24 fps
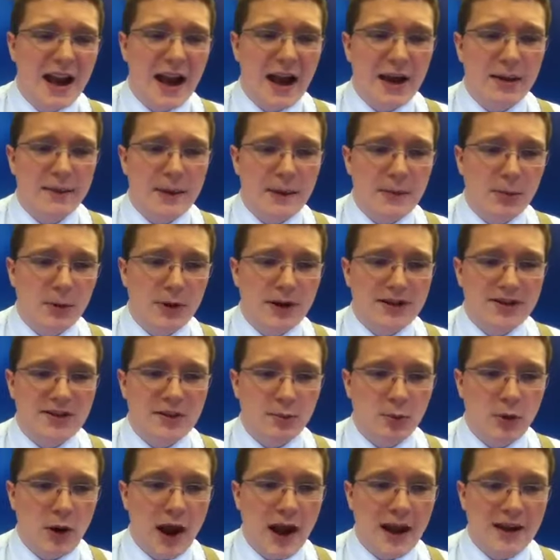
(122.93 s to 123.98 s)
I would be pretty
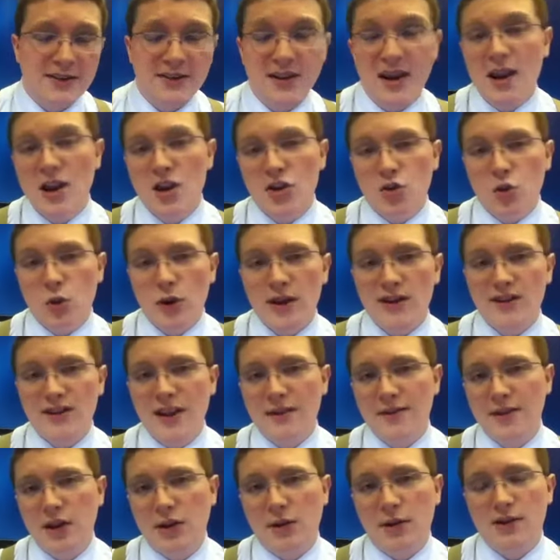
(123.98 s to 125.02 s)
surprised.
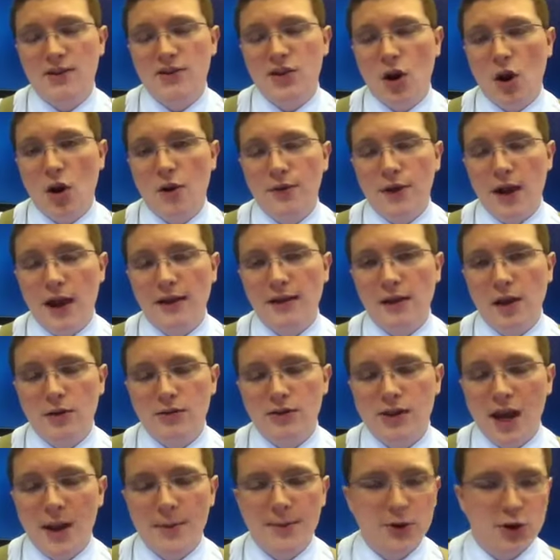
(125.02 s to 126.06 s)
27 degrees, your overnight low
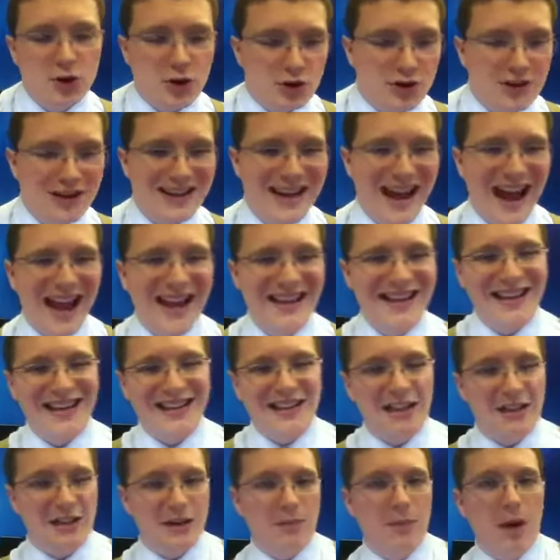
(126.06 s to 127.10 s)
temperature tonight
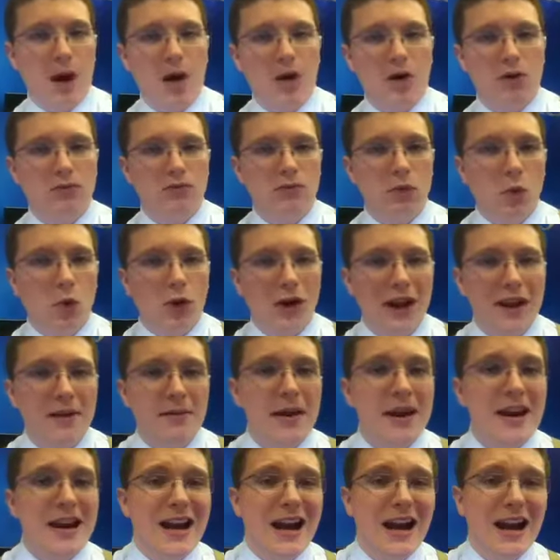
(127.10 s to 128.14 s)
into tomorrow morning.
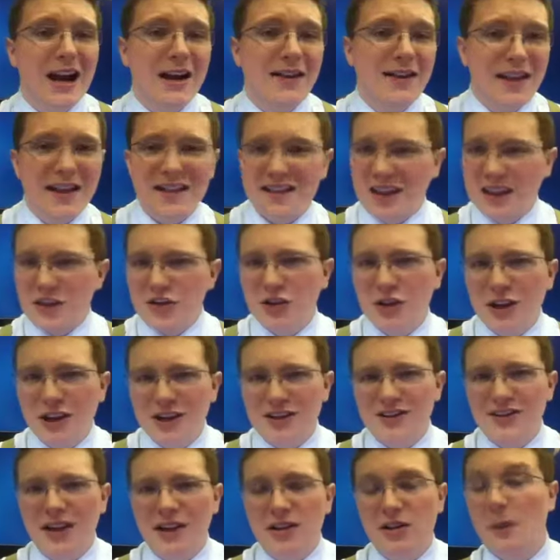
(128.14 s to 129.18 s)
Then it's actually going
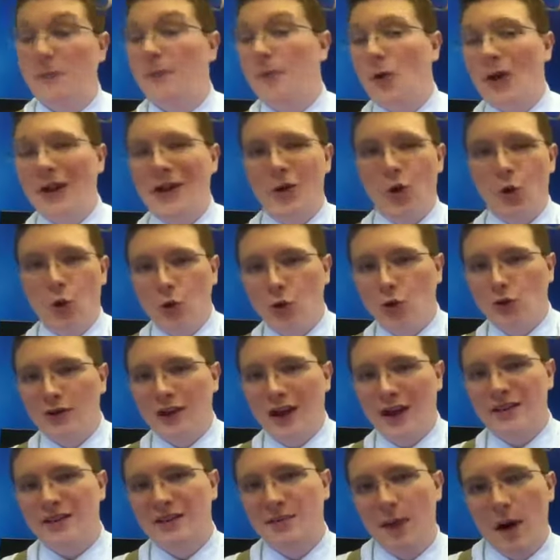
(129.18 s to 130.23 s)
to set us up for a cooler
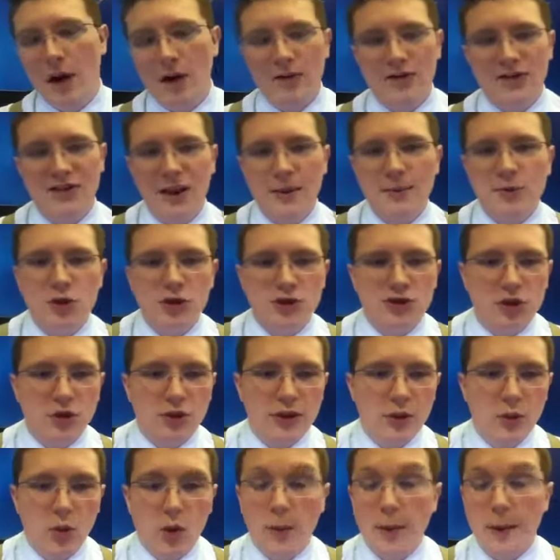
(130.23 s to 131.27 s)
day. Tomorrow's temperatures
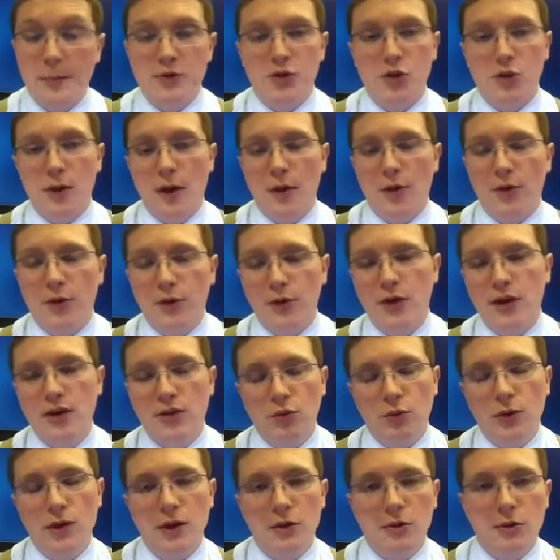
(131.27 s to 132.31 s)
only warm up to around
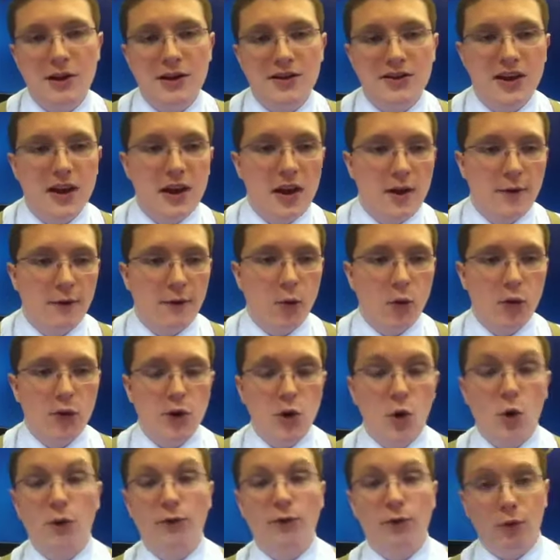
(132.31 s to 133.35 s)
33 degrees for
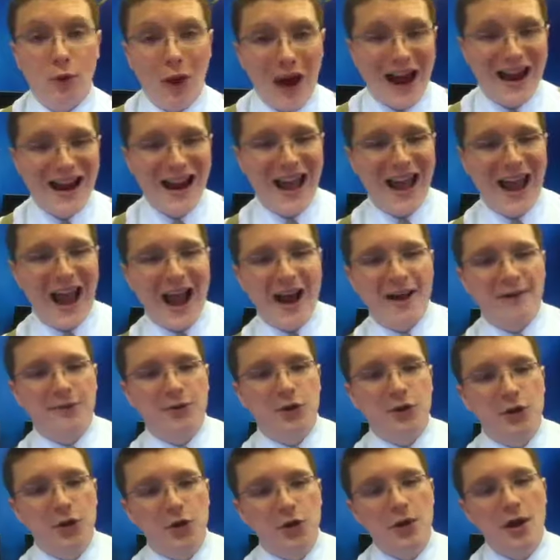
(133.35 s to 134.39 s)
your Friday
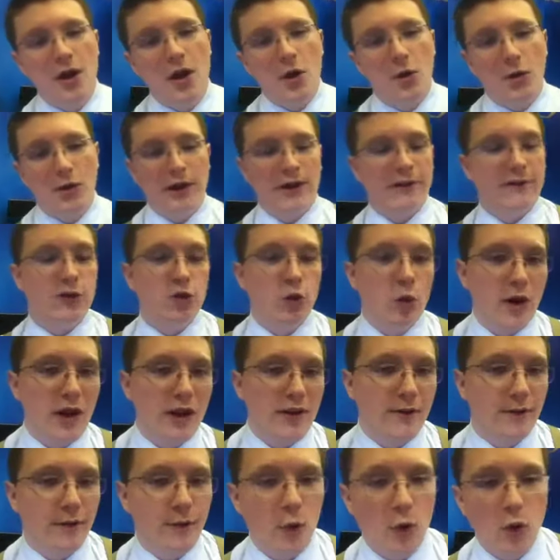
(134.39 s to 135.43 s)
afternoon. We'll have
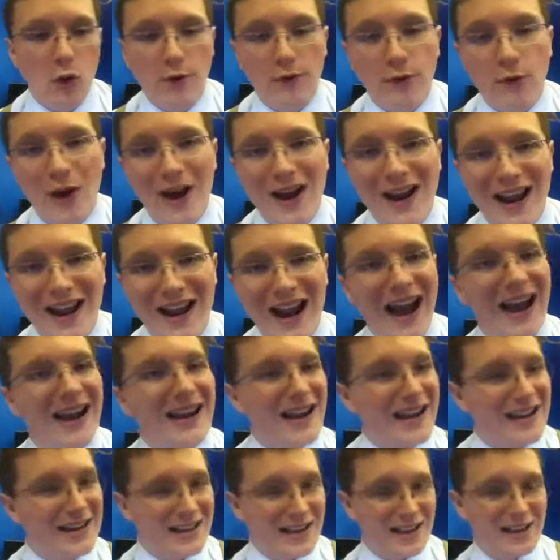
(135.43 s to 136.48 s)
24 Friday night
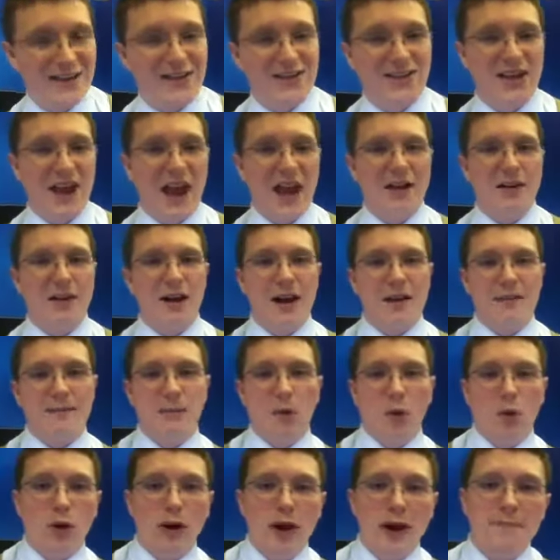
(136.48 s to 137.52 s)
into Saturday
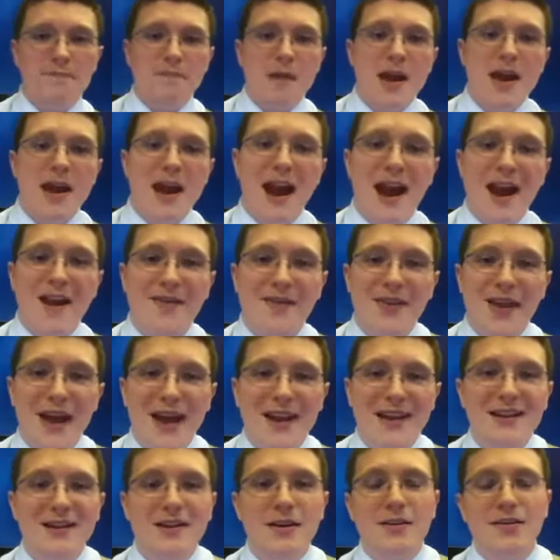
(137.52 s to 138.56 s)
morning, and
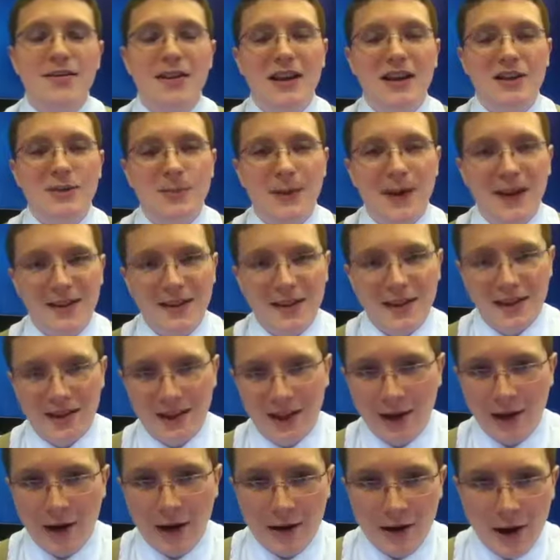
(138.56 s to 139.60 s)
then things begin to
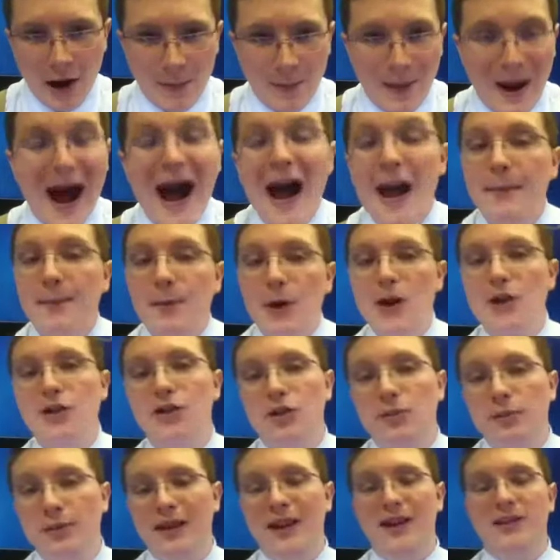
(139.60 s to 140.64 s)
clear on up. High
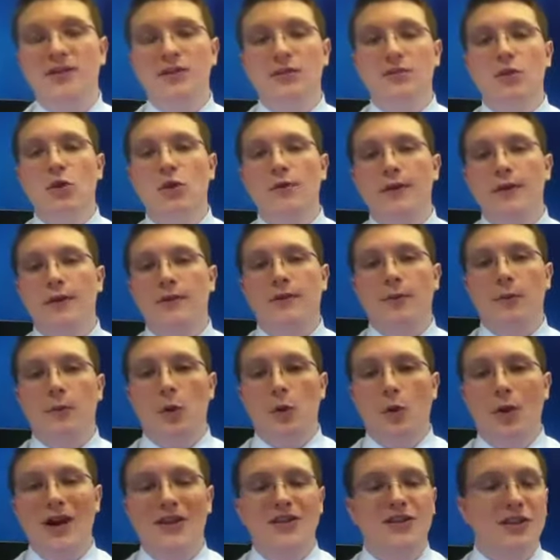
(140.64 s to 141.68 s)
pressure begins to move in from
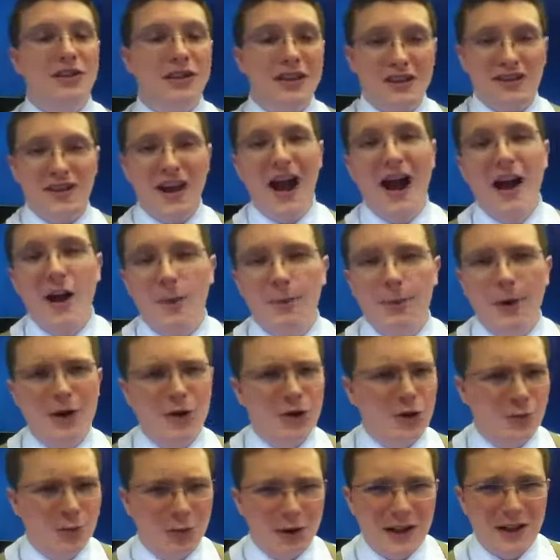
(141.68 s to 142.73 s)
the west, at least higher
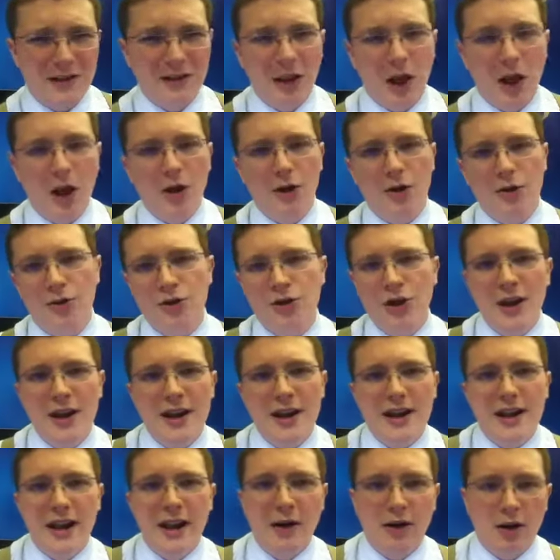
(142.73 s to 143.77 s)
pressure, pretty large
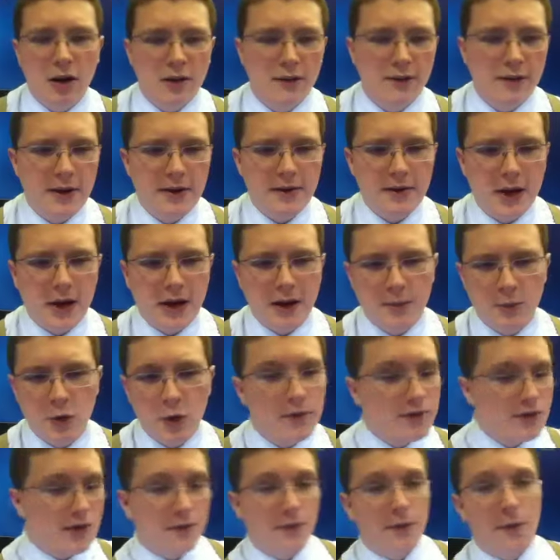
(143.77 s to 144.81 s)
area of it,
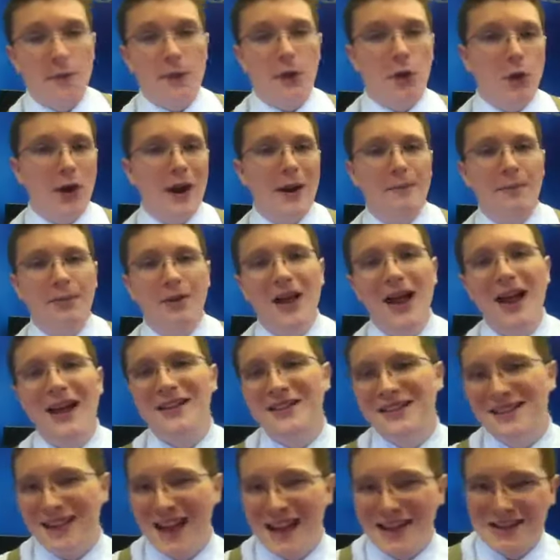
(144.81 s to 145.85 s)
moves in from the Great
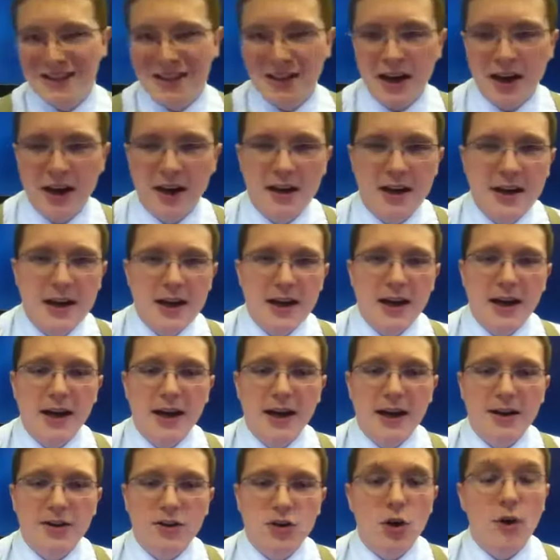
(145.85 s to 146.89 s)
Plains, and that's going
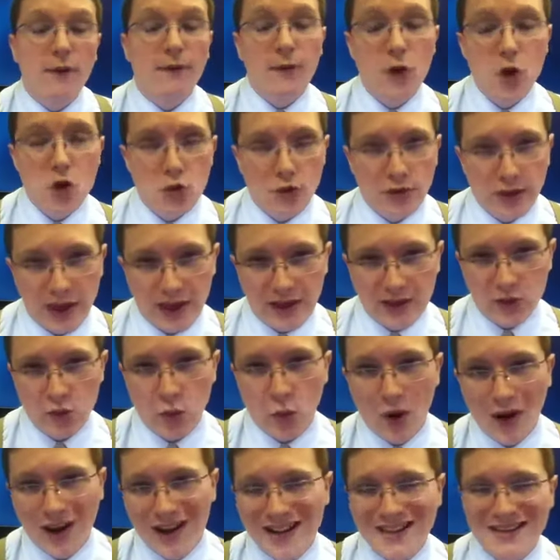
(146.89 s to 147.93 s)
to do a few things.
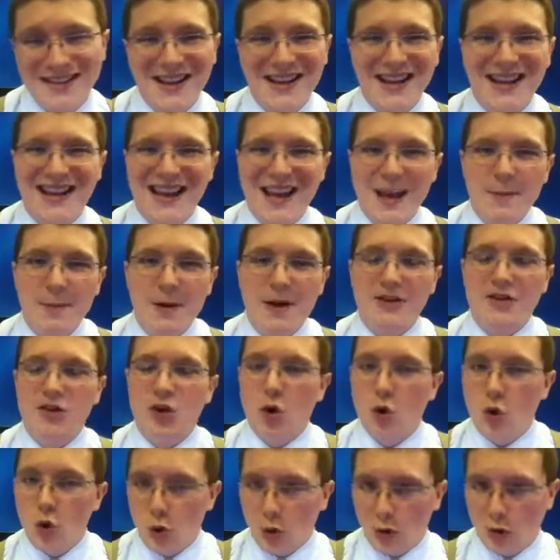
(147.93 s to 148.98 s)
One, it's going to keep us
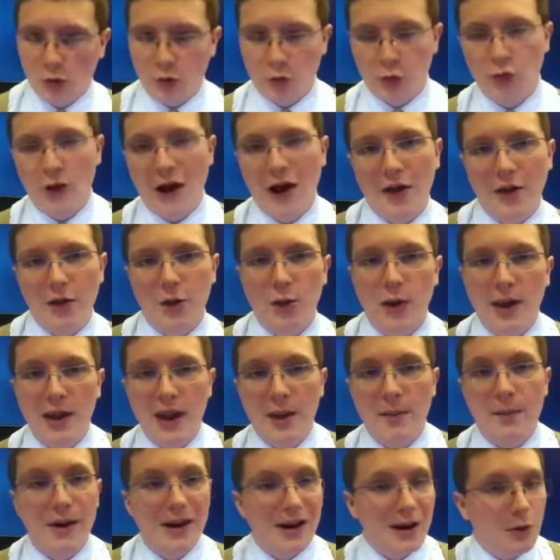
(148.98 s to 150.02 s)
cool throughout the
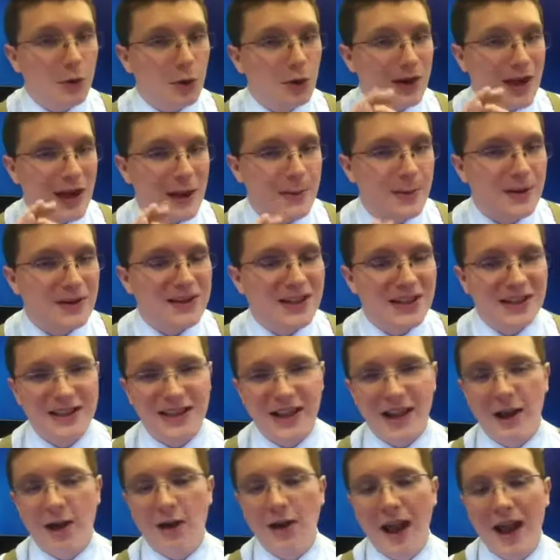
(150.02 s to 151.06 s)
weekend, but it will keep us
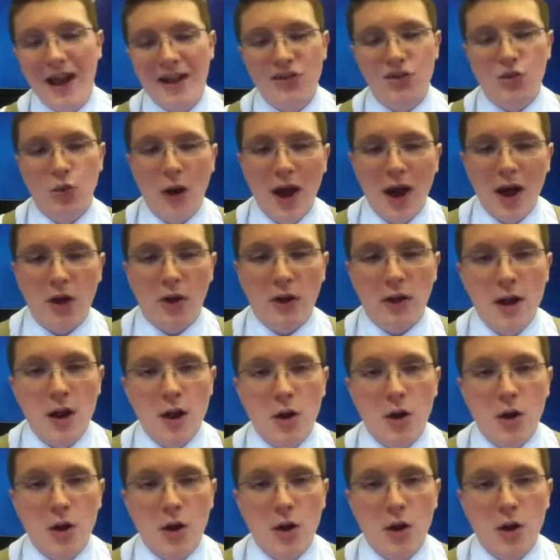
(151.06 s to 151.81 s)
clear as well.